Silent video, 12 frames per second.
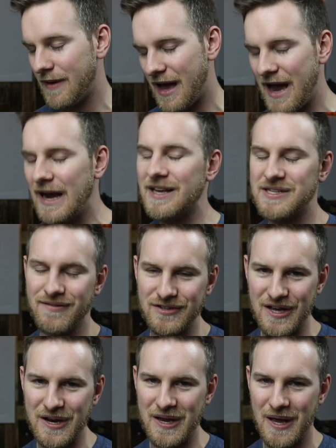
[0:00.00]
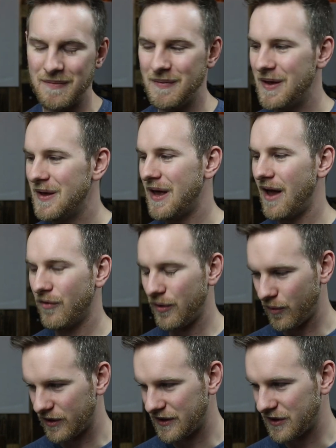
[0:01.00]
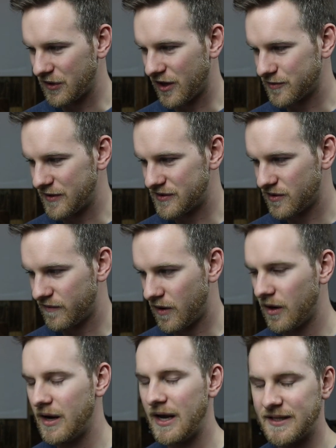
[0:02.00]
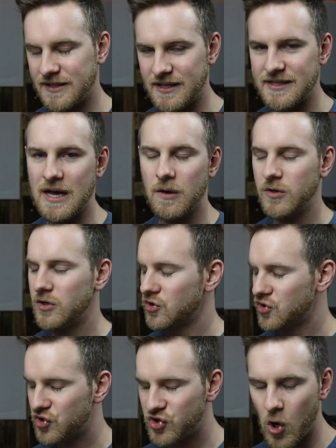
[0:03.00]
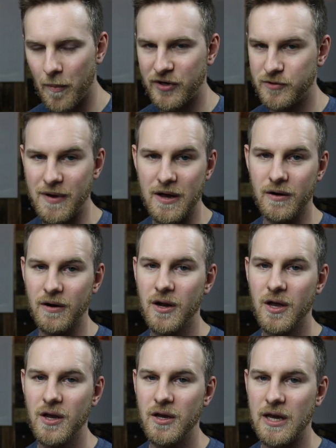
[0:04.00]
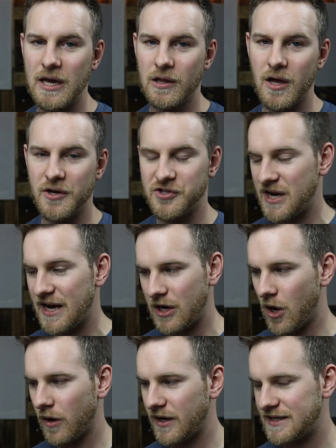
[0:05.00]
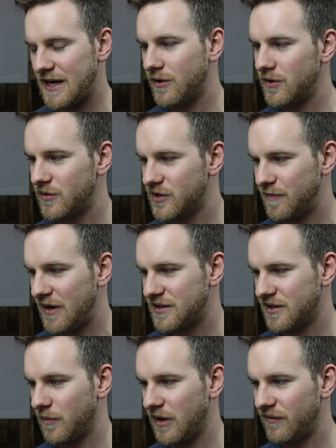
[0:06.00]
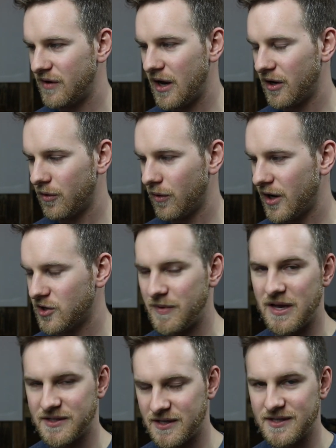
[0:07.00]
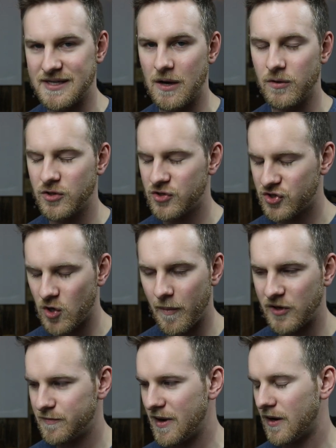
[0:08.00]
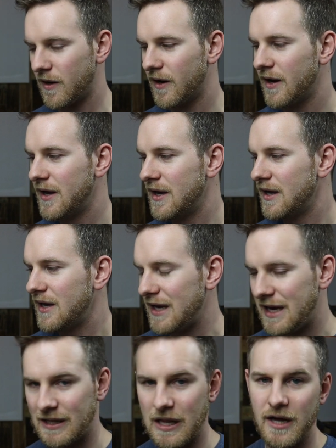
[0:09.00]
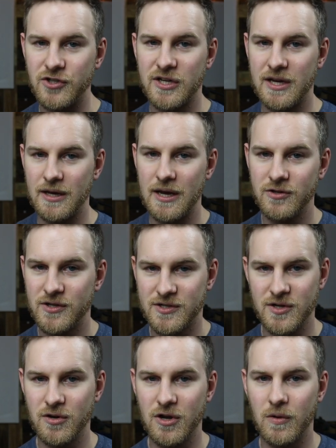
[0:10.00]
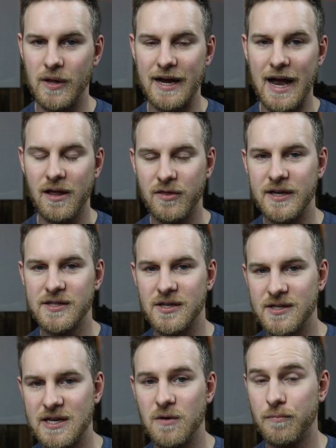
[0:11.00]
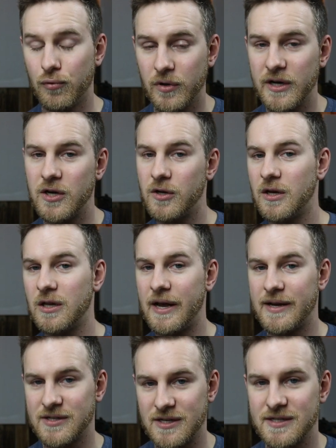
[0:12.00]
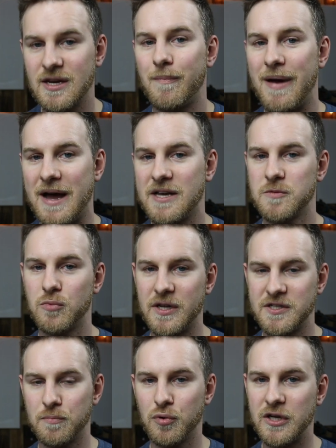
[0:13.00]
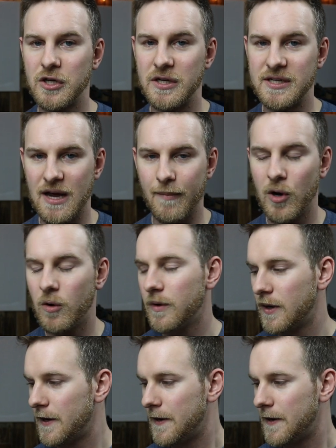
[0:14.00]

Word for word: I guess I haven't done it yet, I've only worked on in GarageBand so far. It's gonna sound so much better in Logic. I can already tell you just based on what I've got in GarageBand, it's gonna sound so much better in Logic. And, and just so you know, like I think it's gonna sound pretty good. Like it's gonna sound passable as a pretty good demo,